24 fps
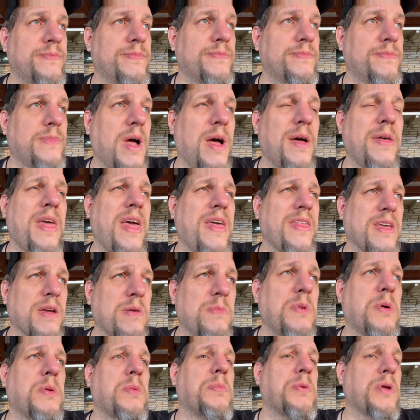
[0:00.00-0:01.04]
think
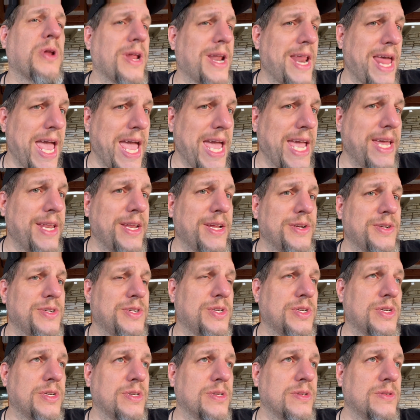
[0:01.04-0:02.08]
I'm going to put an
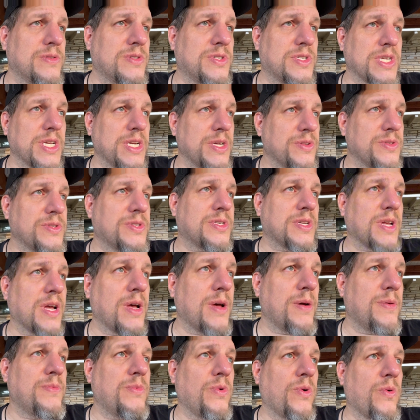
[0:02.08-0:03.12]
8-inch sealed
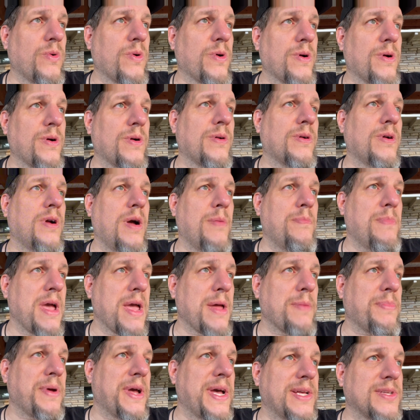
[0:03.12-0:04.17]
sub or a
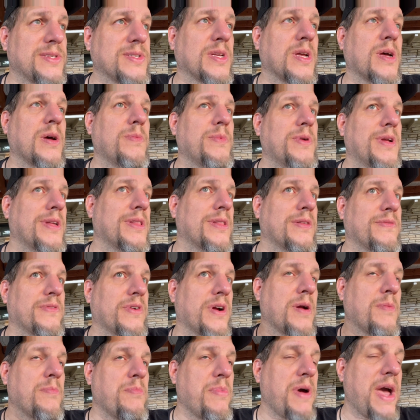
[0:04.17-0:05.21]
bandpass sub in the
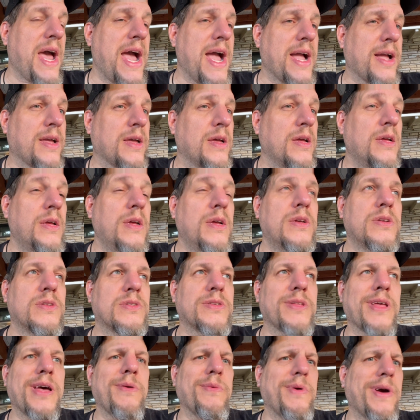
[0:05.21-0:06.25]
very back,
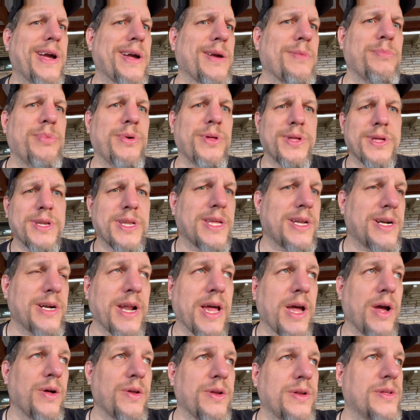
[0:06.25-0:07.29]
so that way I can pull it in and
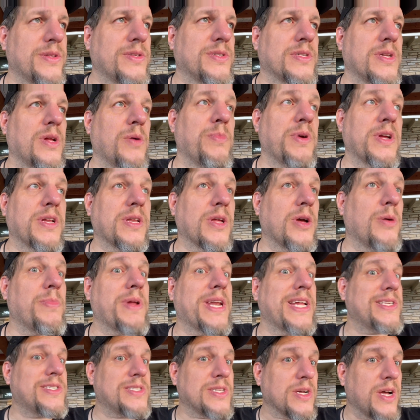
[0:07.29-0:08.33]
out. It's no big deal, but
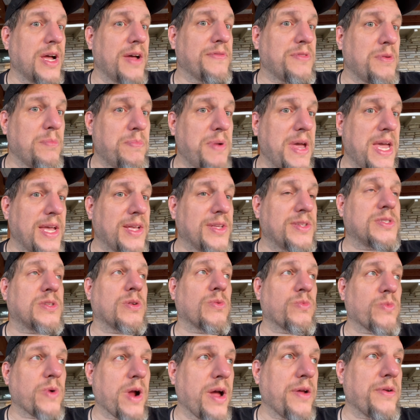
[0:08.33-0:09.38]
I still have the bass to
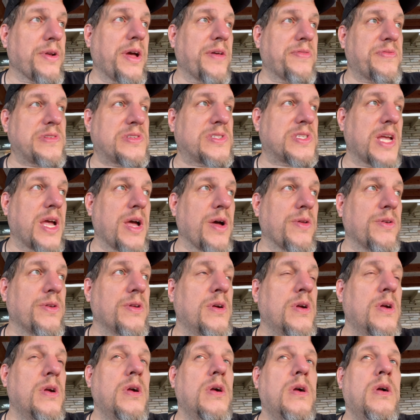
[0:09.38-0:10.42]
round out the sound.
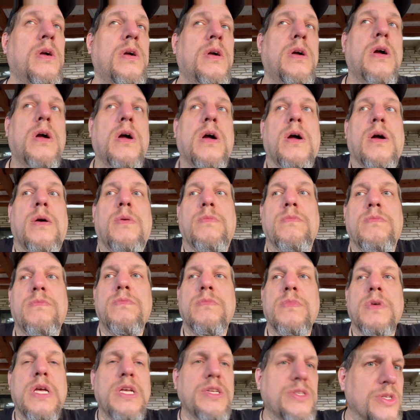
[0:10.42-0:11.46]

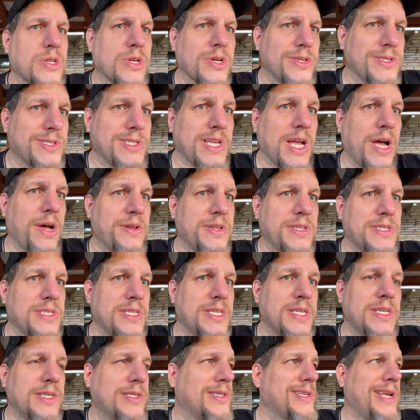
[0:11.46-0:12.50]
Is it a good sound as it
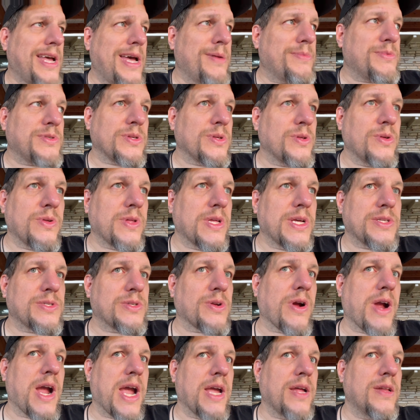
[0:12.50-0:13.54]
is? Absolutely, it's
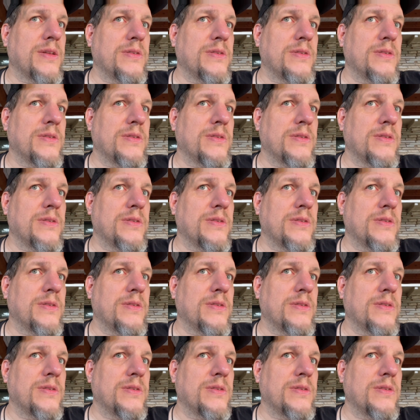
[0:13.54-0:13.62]
great.